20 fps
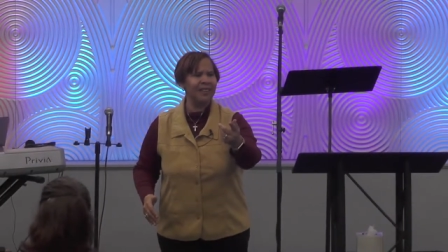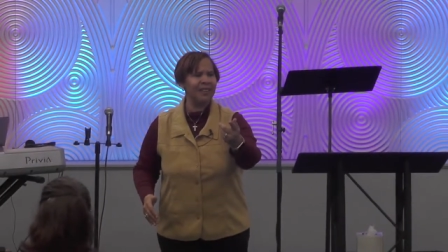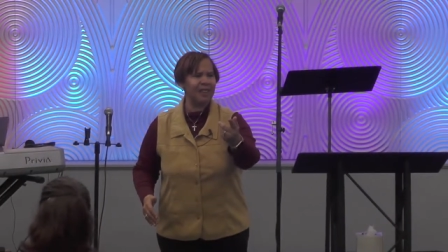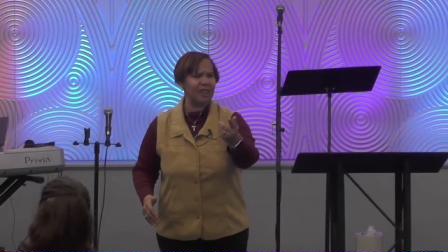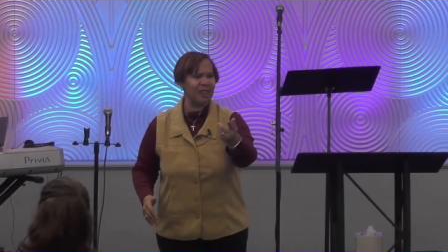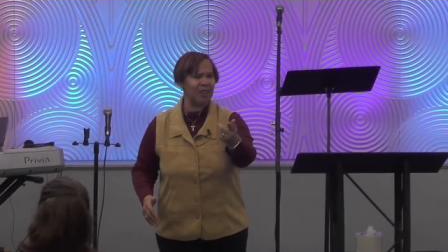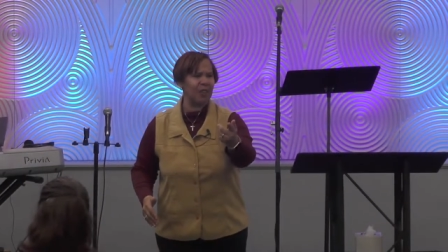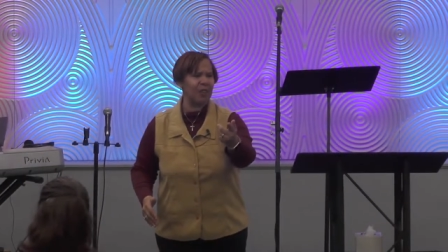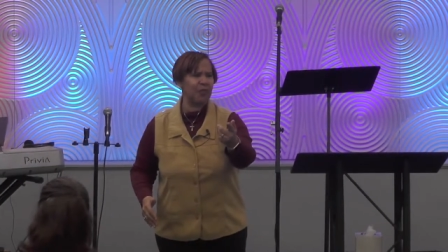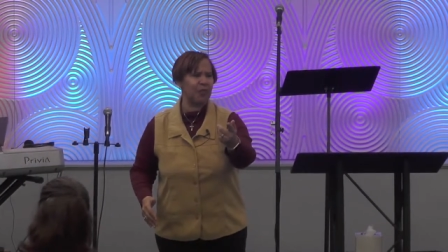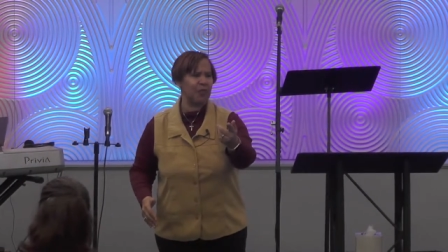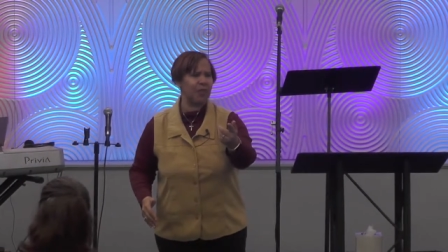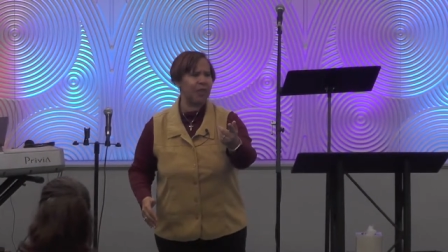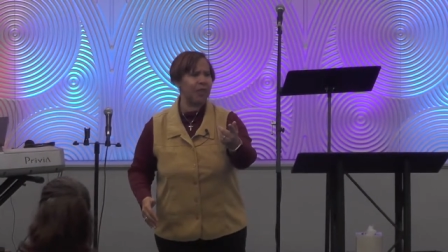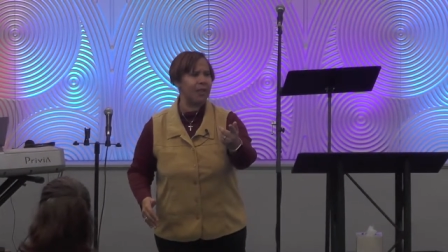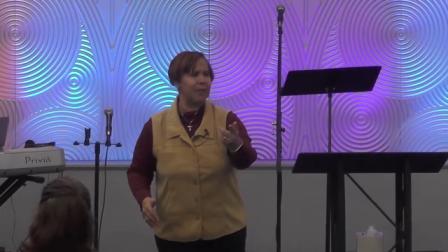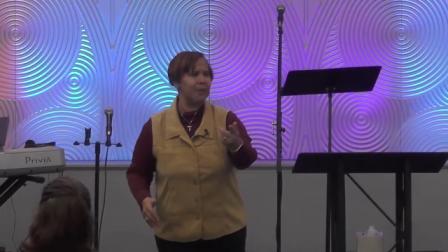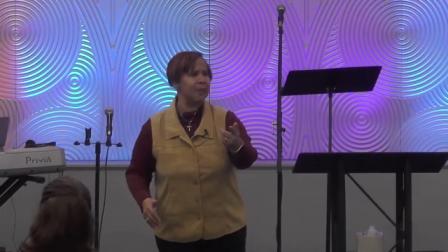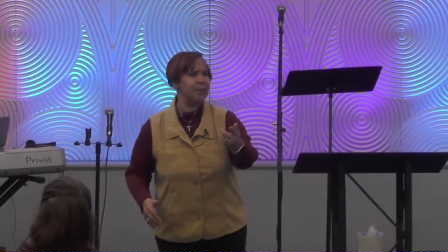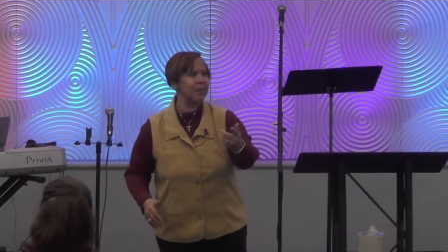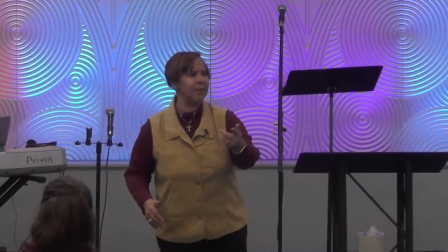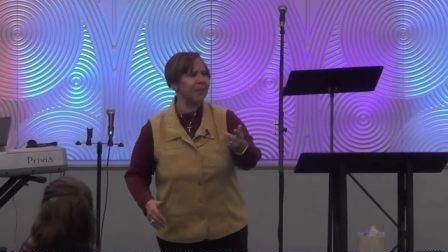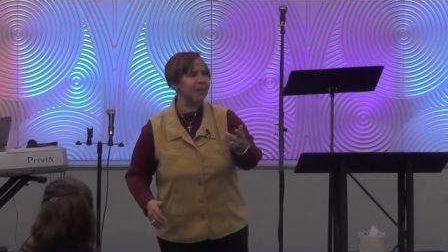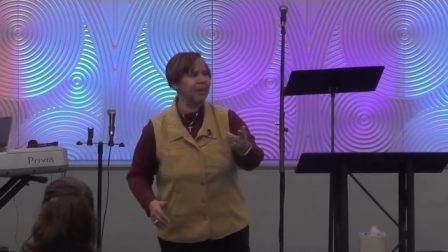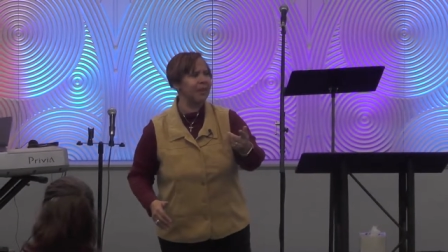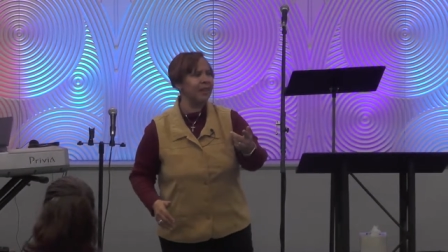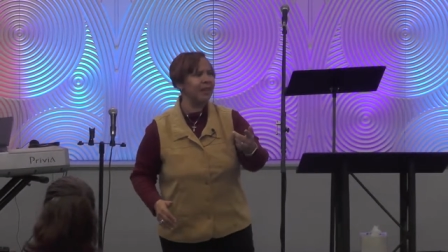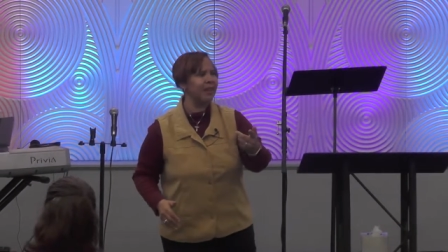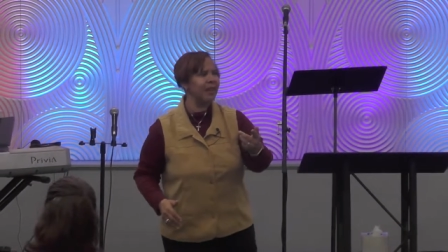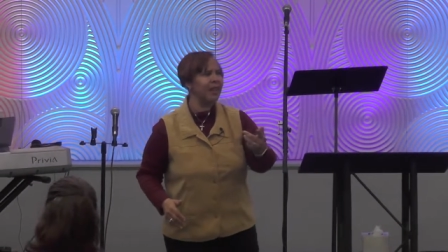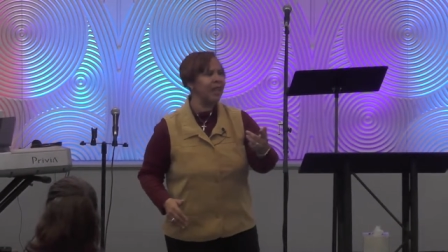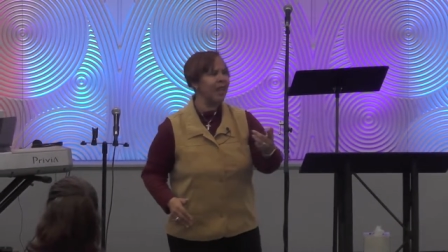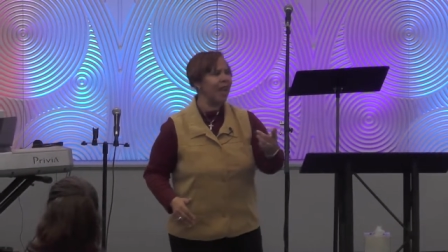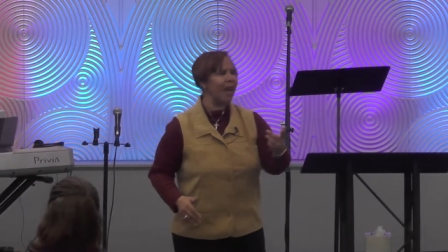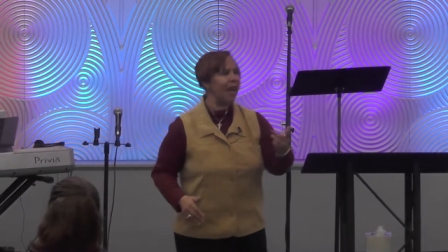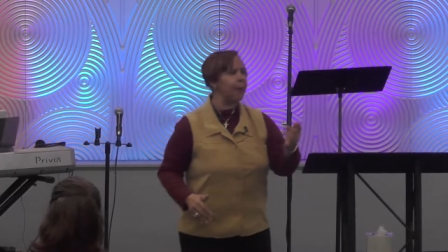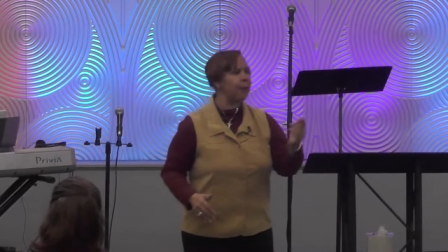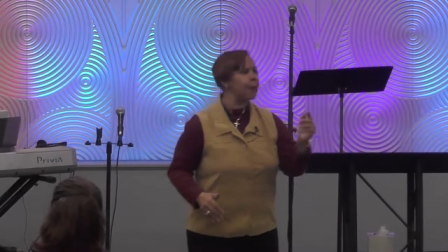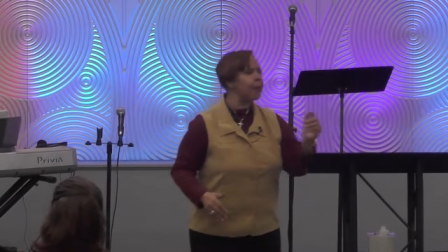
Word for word: to look for him. I